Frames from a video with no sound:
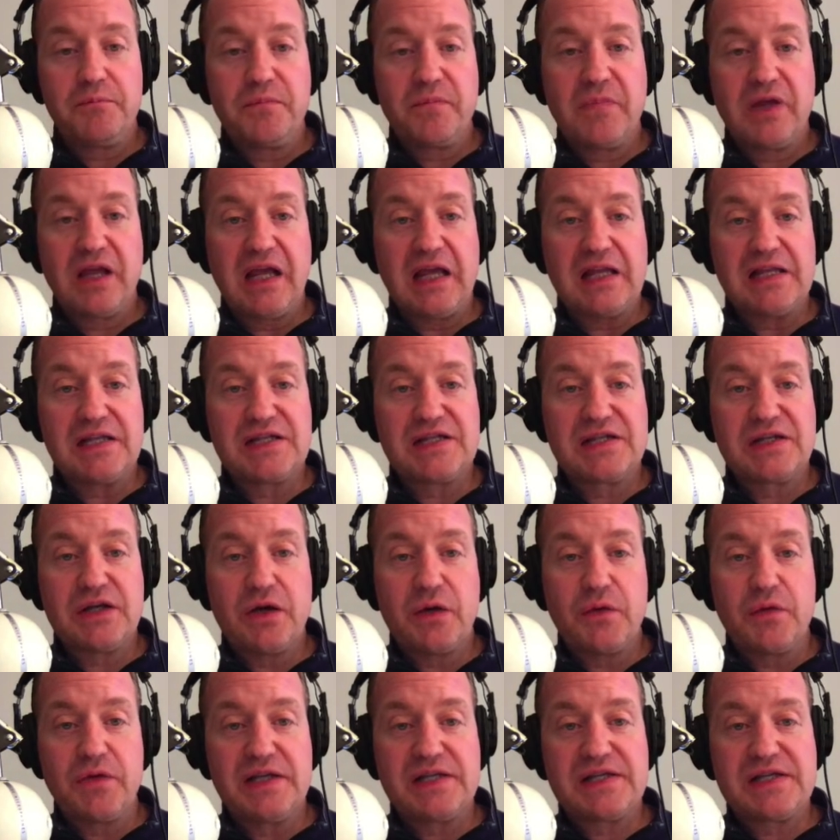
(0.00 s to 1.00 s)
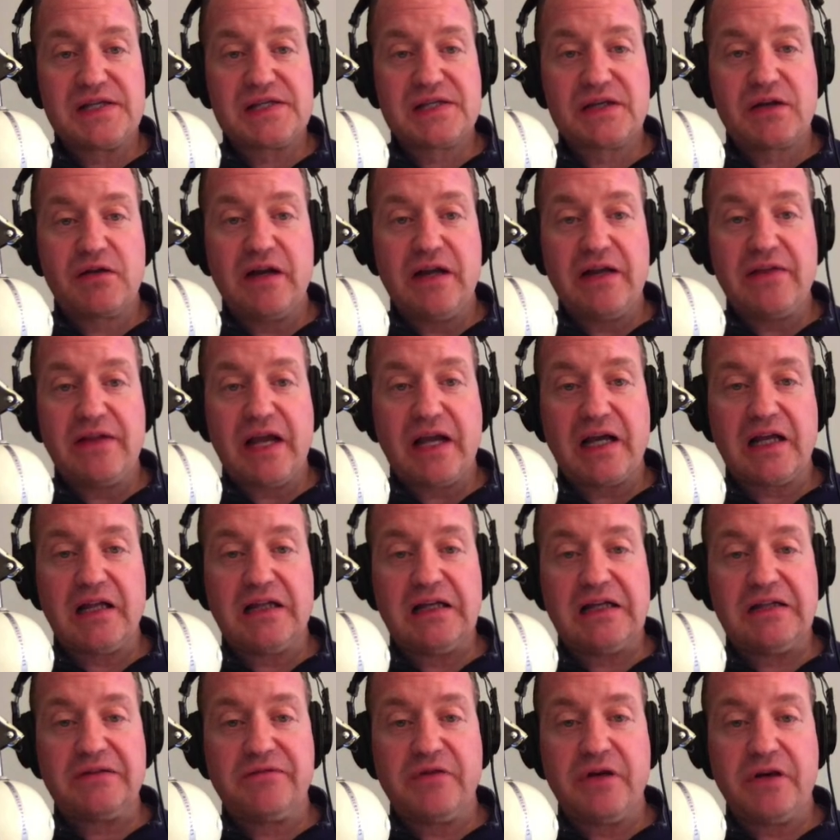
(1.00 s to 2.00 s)
And so this is creating that
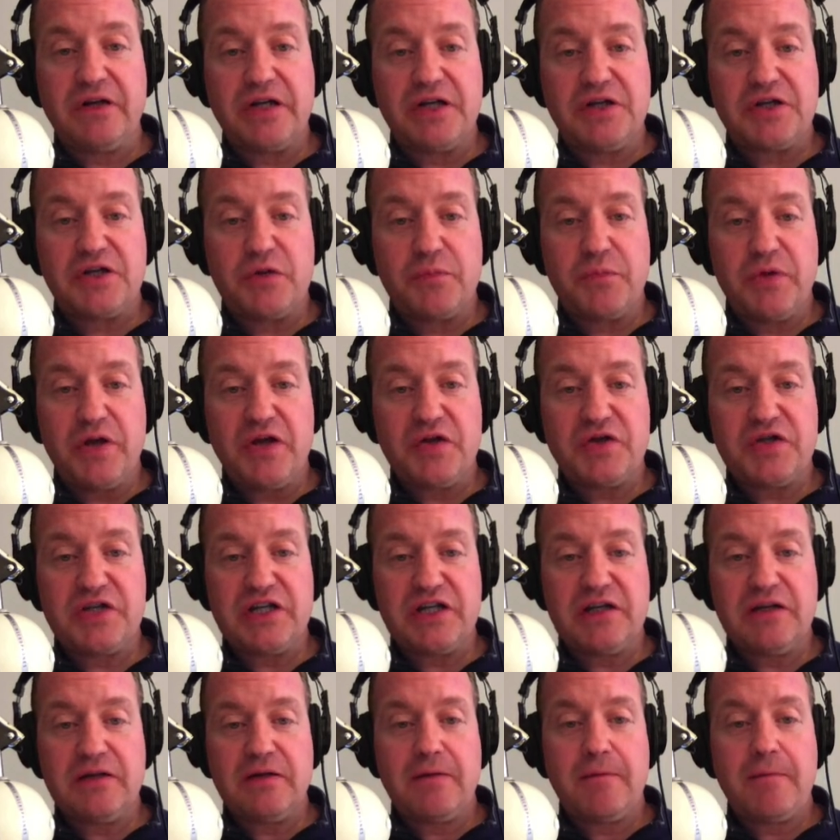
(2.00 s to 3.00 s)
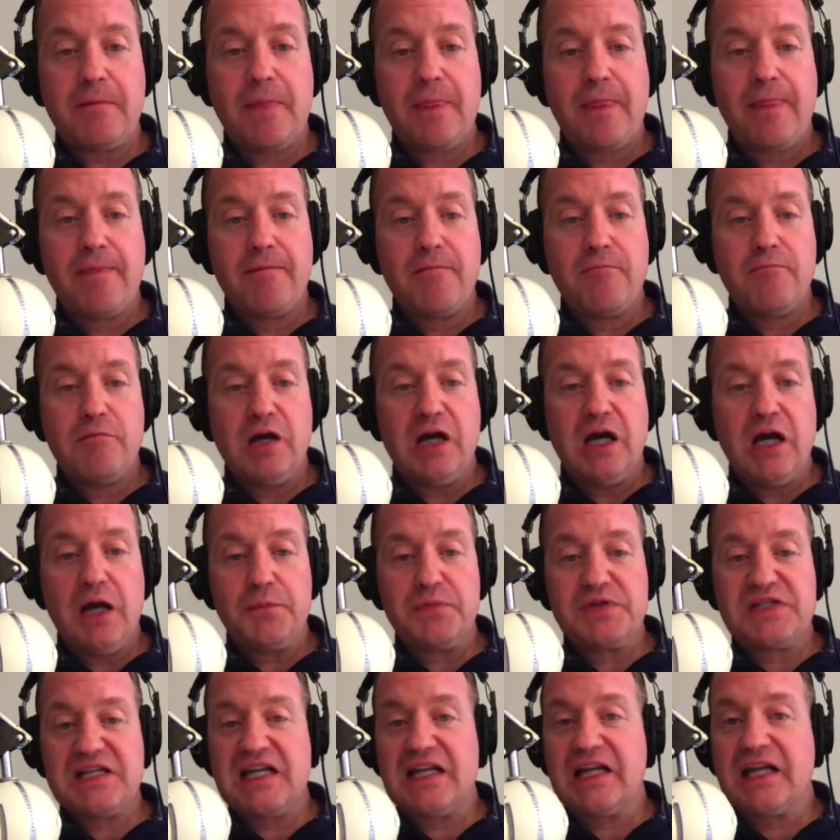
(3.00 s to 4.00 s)
CloudFront distribution.
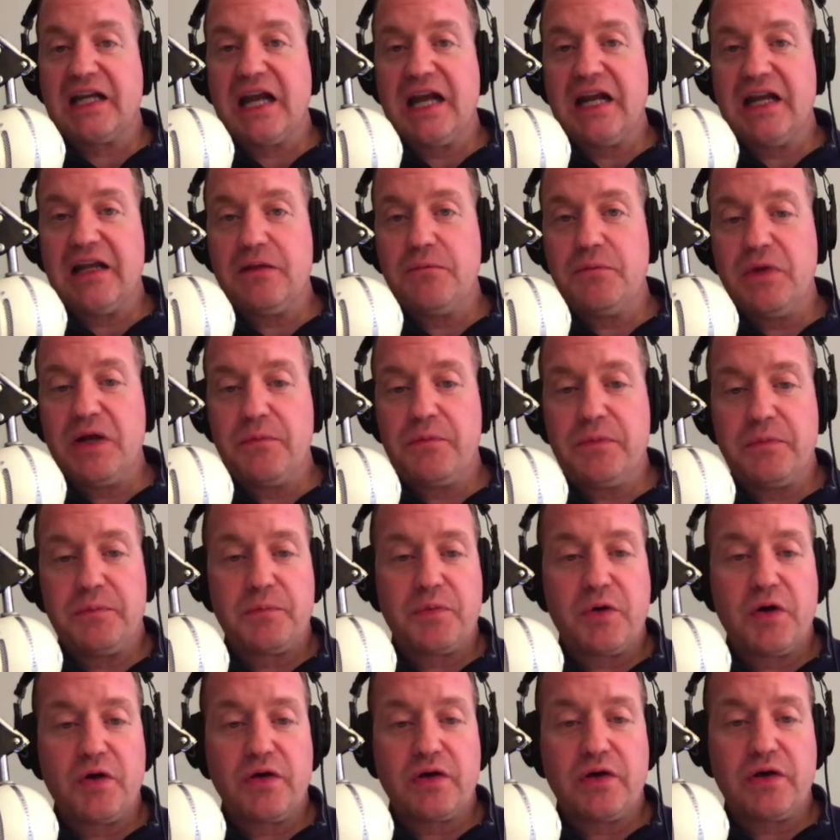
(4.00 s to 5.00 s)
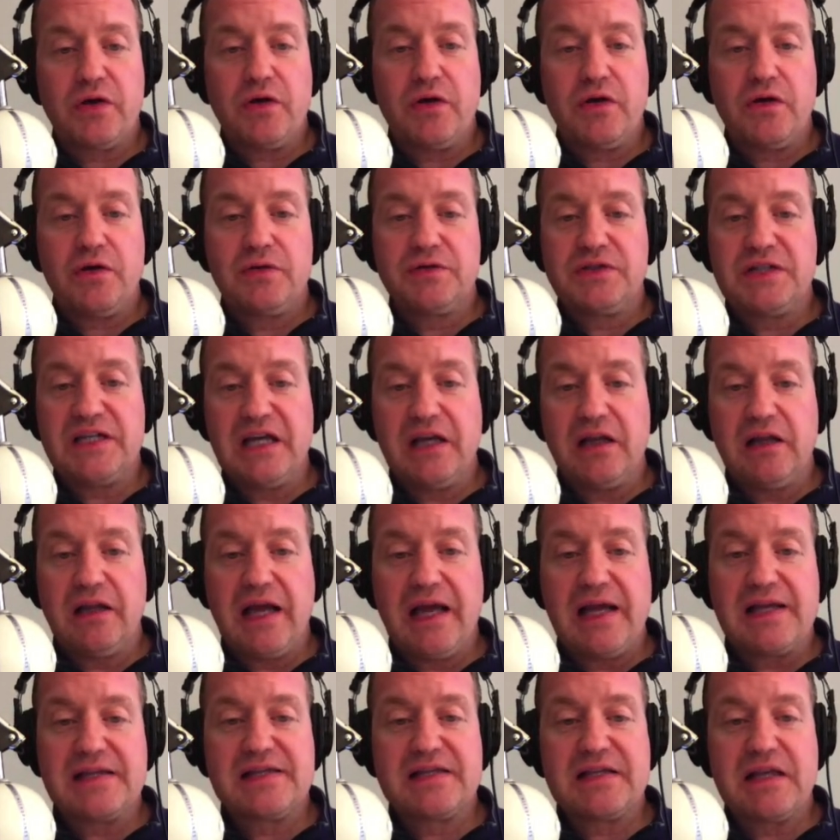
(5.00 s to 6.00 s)
It's indicating the minimum protocol,
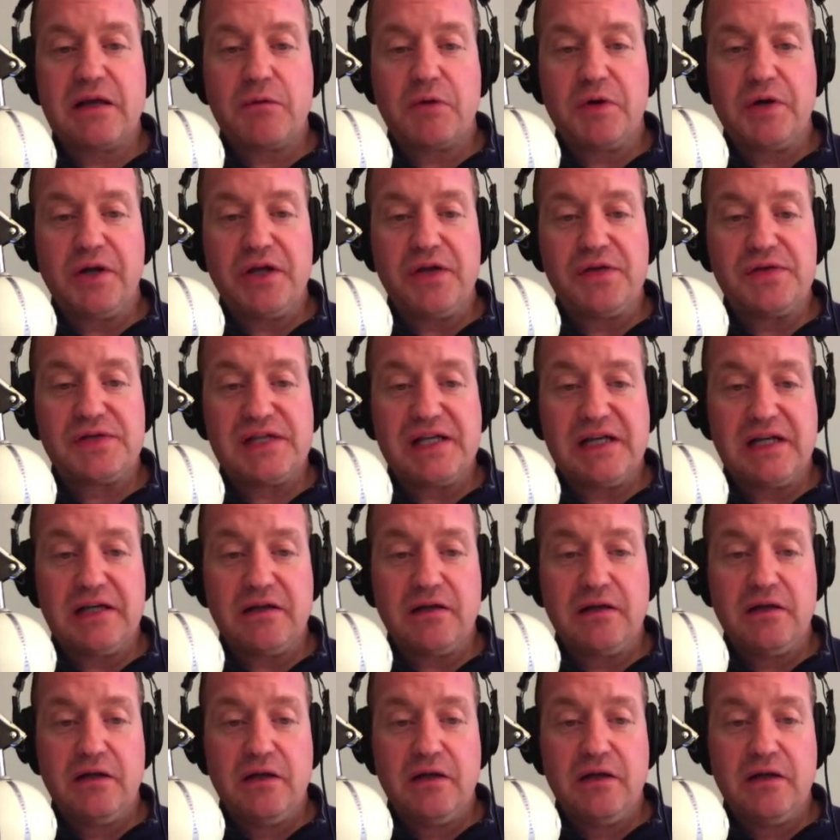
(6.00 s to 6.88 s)
TLS, that we're using.